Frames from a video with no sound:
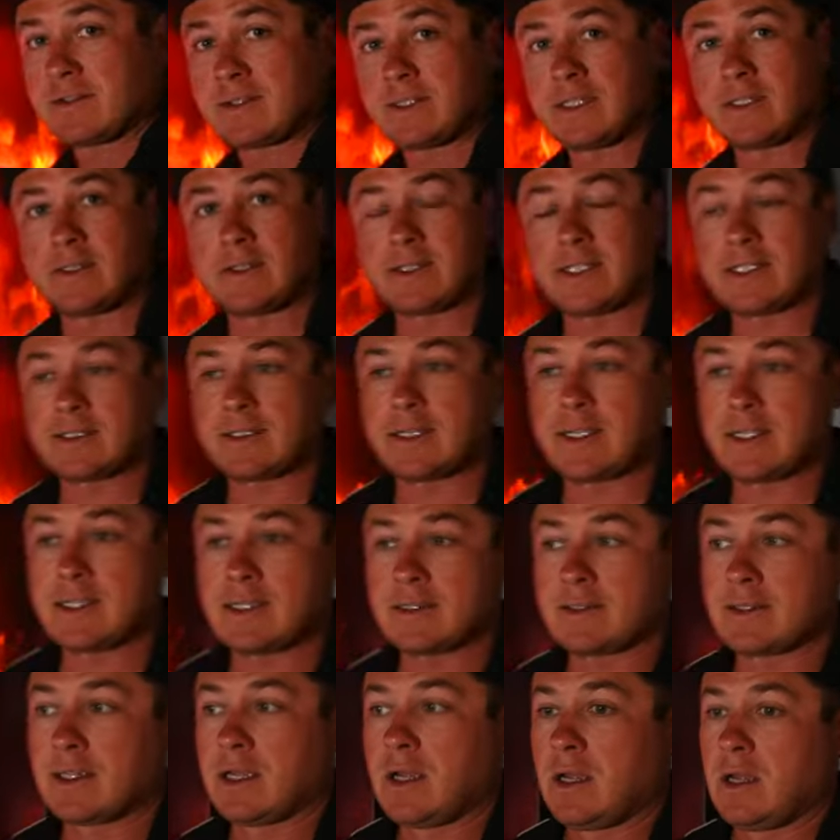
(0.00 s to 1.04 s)
series
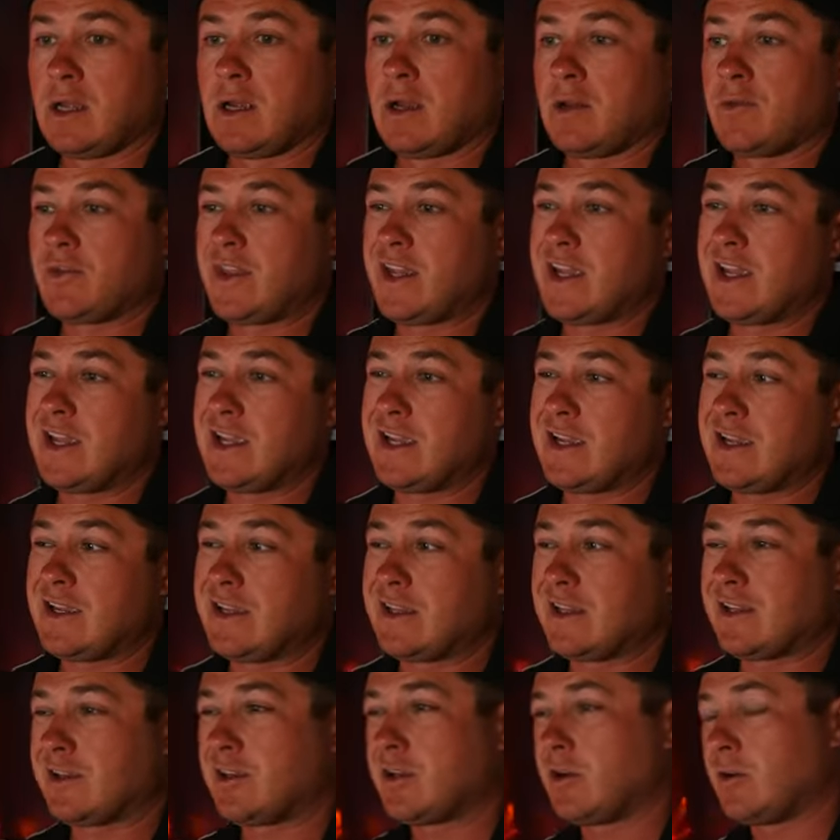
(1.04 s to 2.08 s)
is they
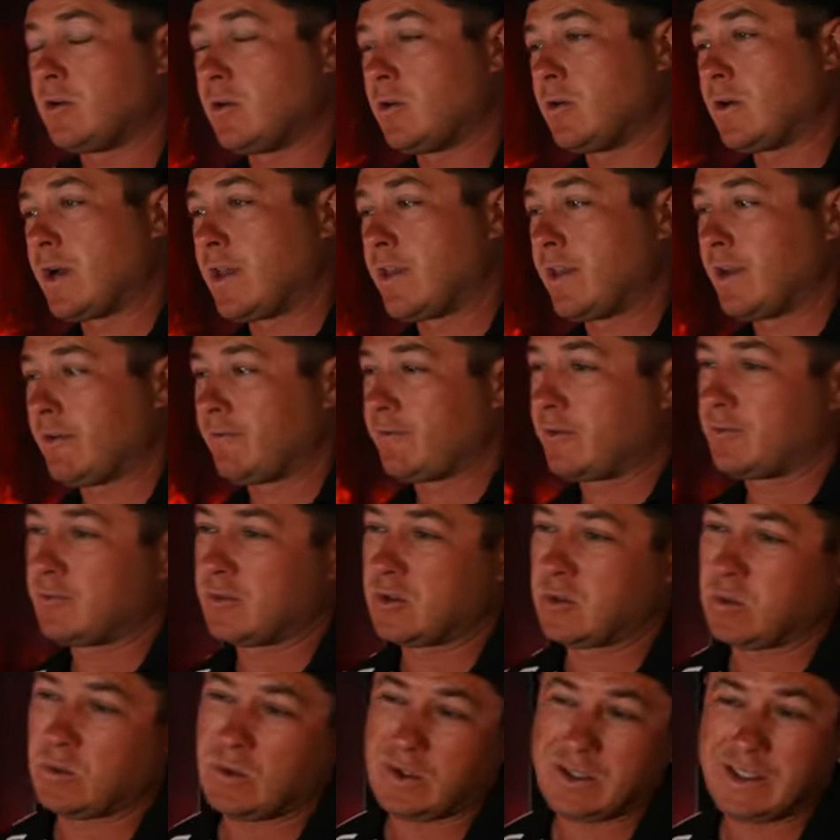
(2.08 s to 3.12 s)
go, I think, from
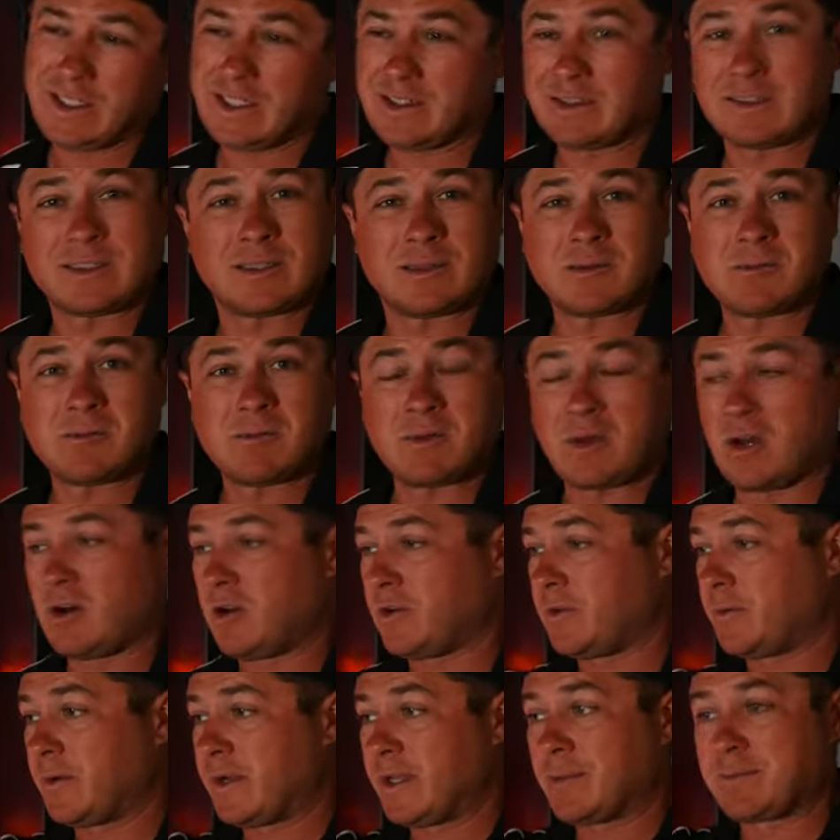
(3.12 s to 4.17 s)
20 some all
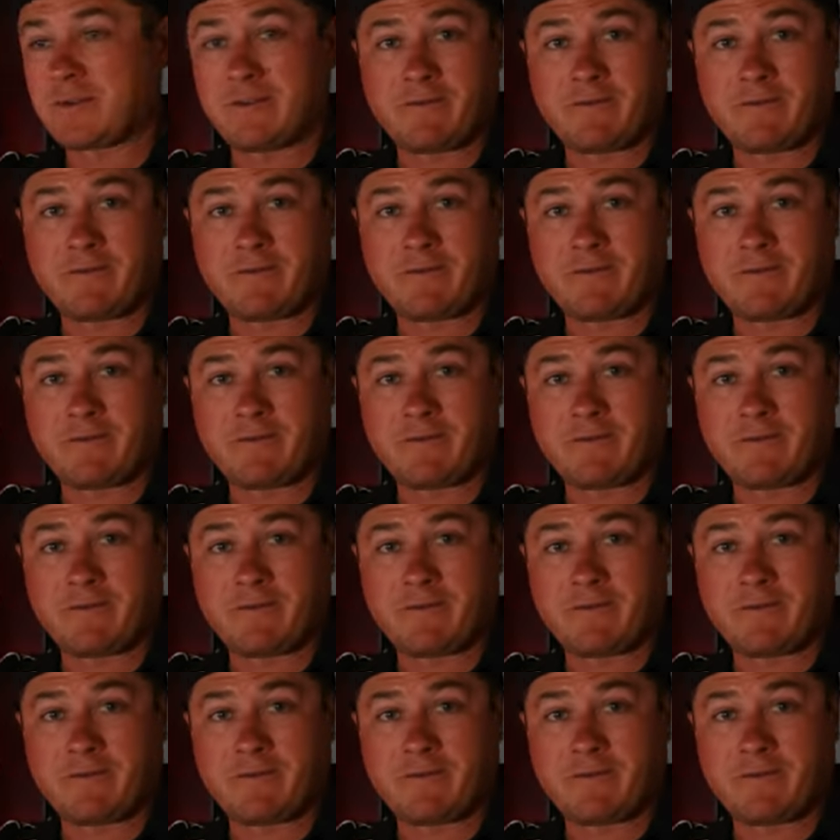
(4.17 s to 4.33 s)
the way up to